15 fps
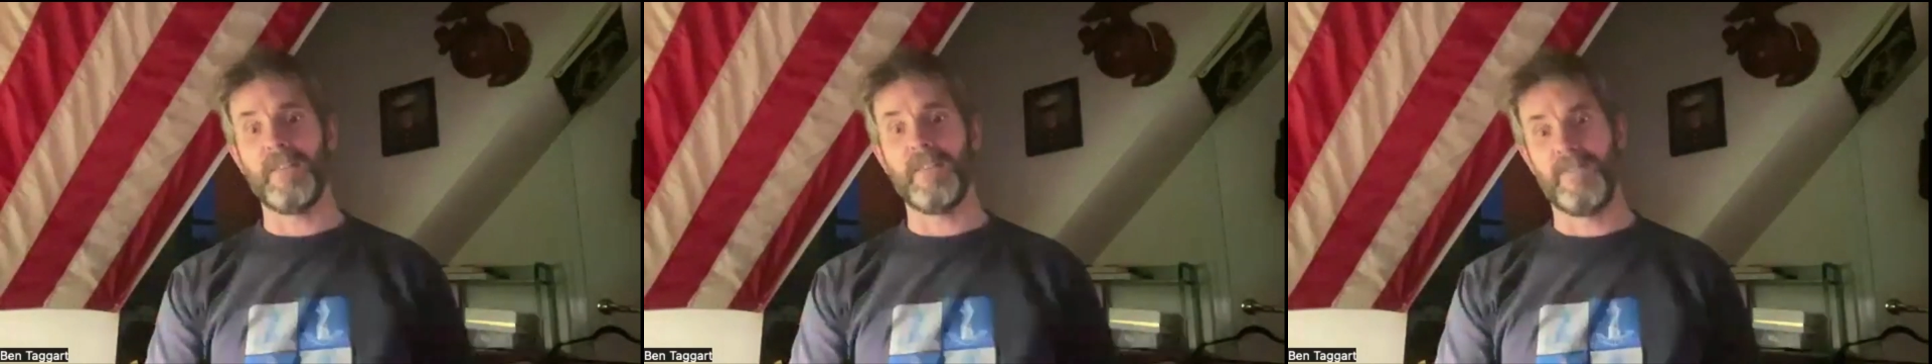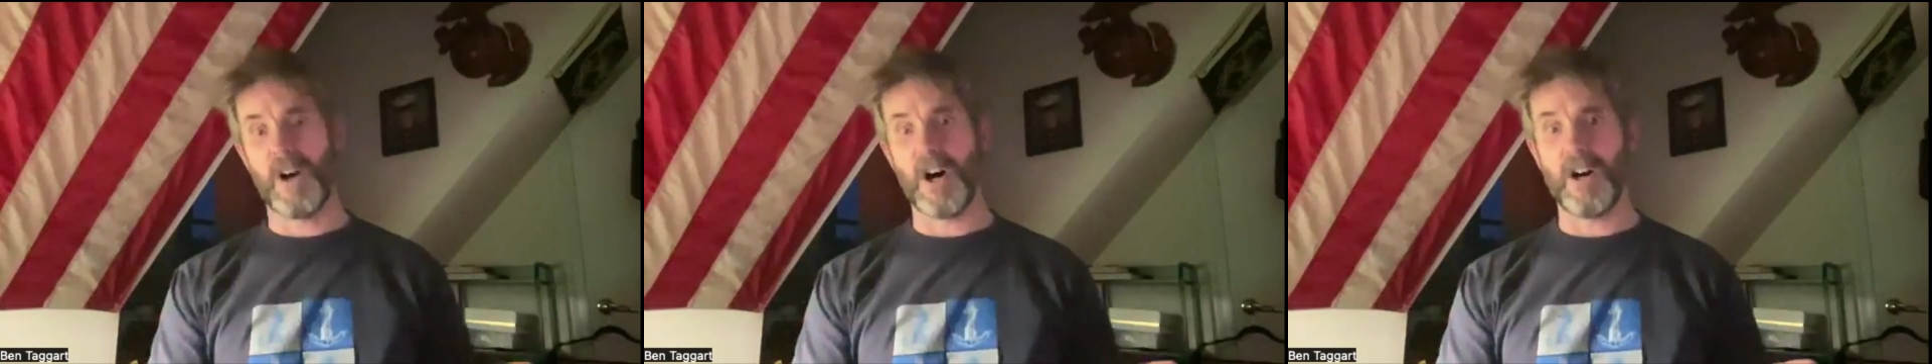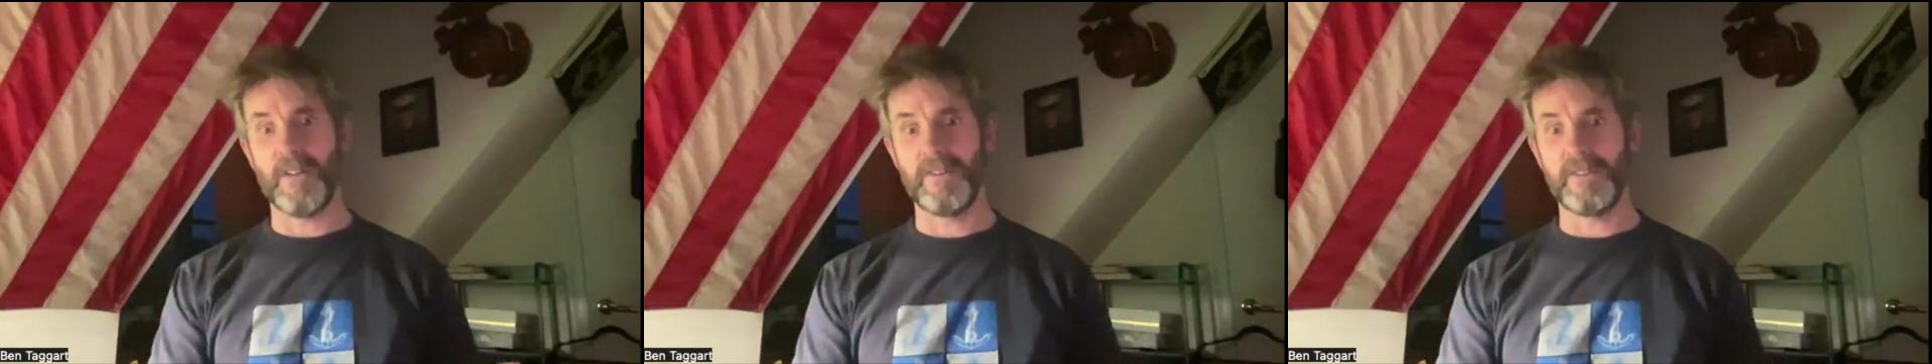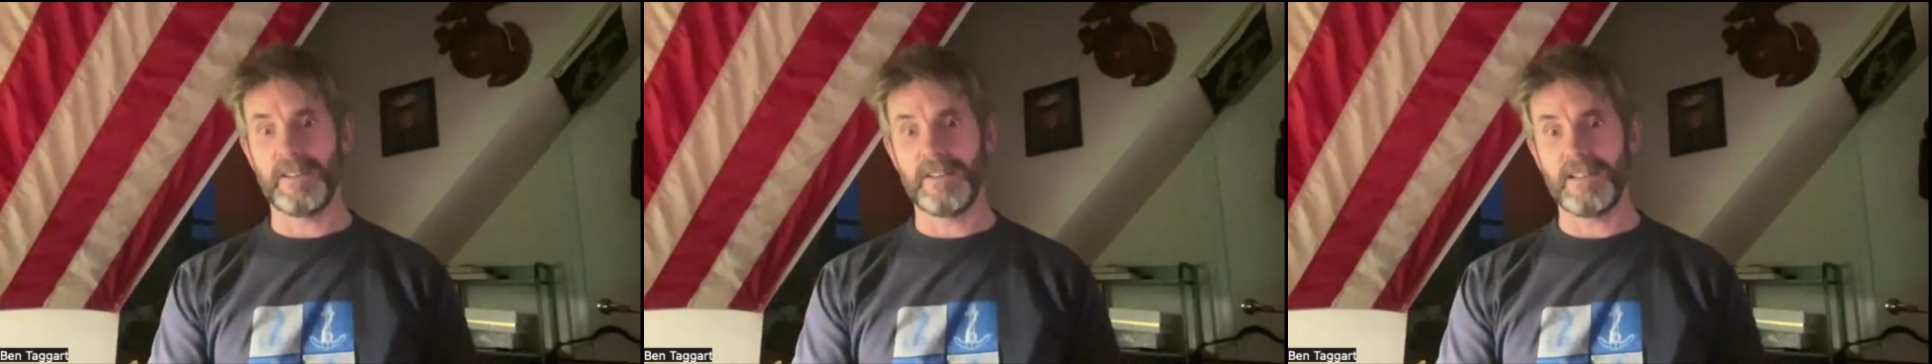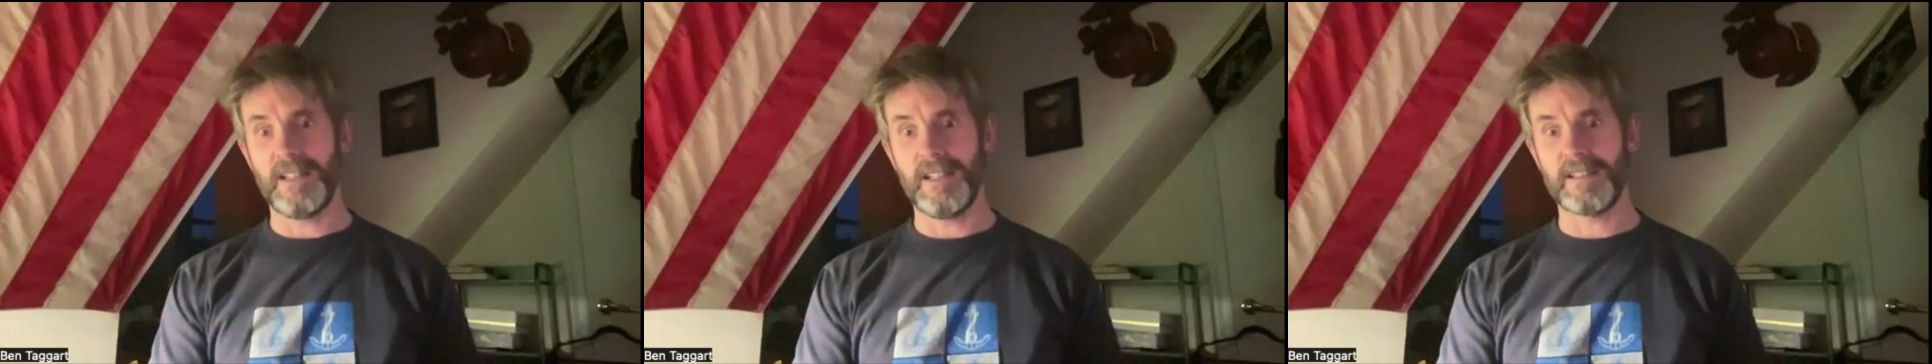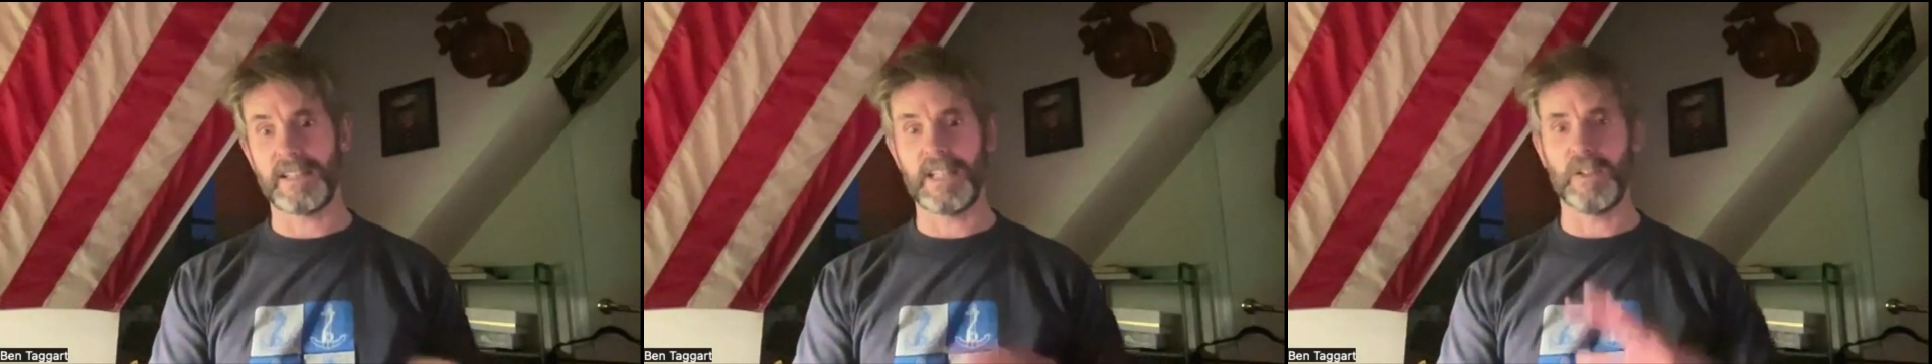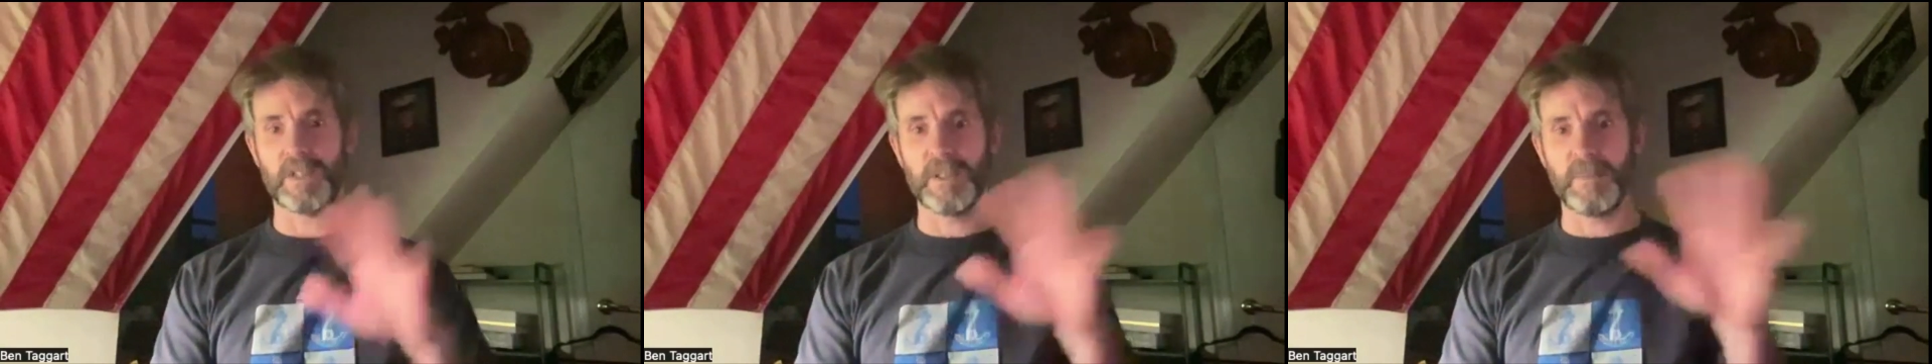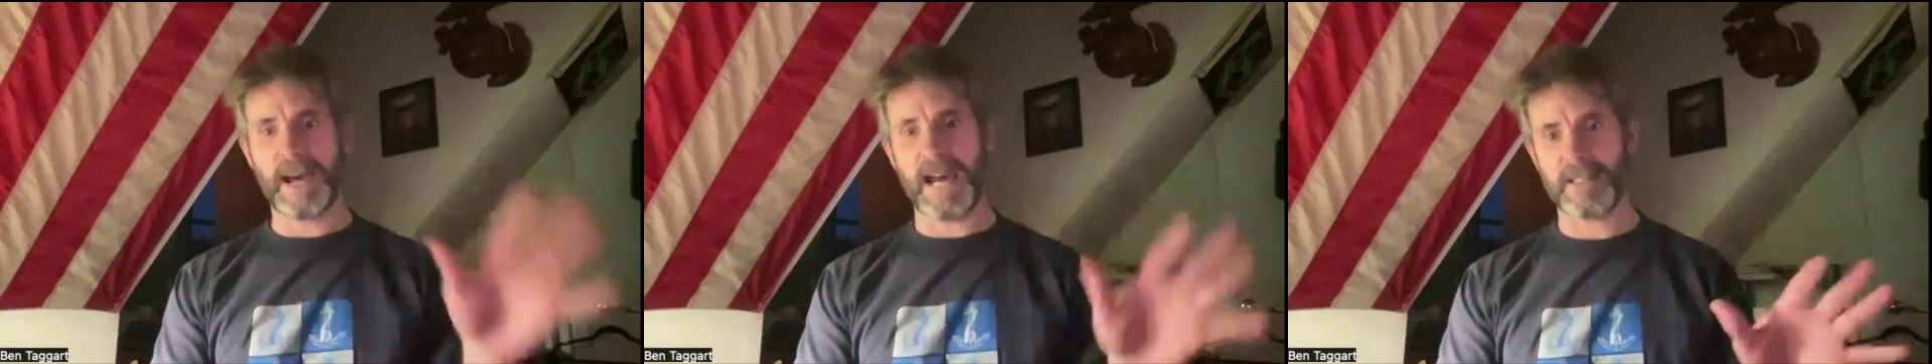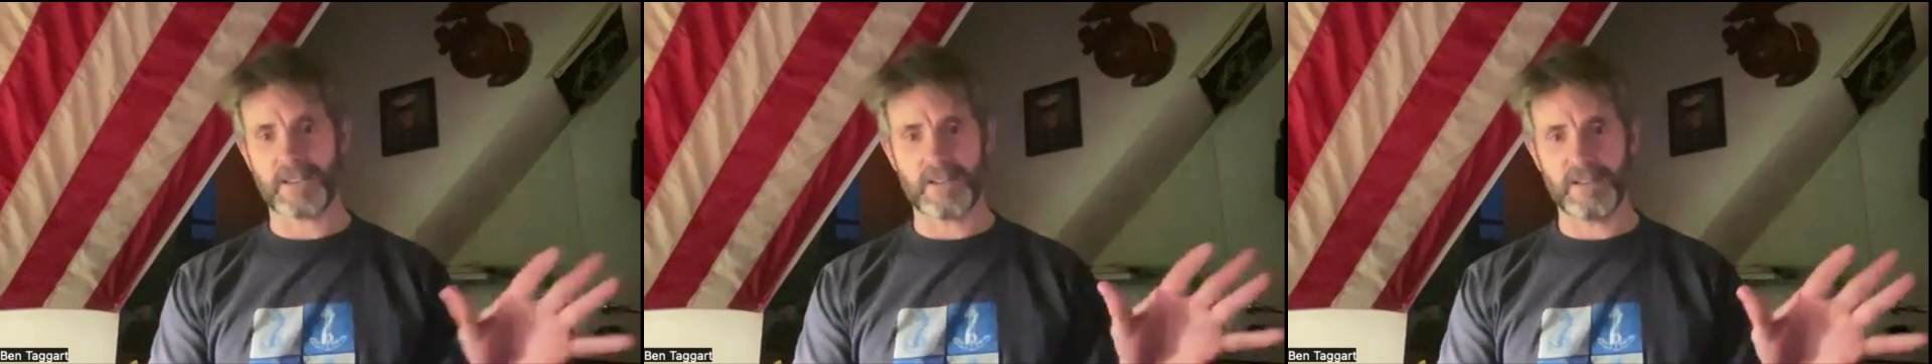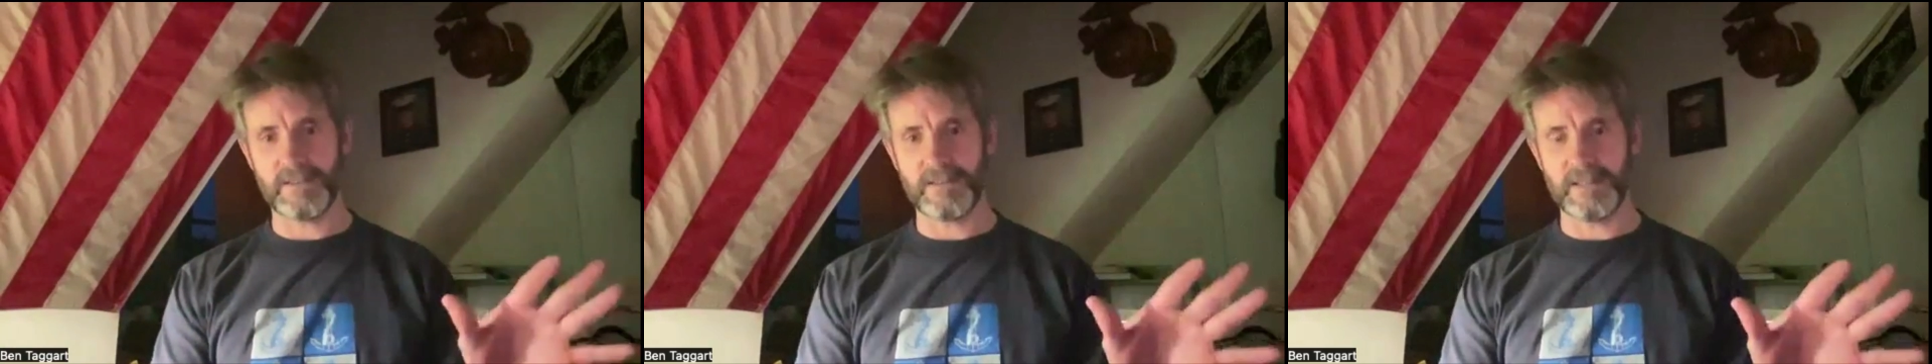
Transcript: involved is a guilty bastard,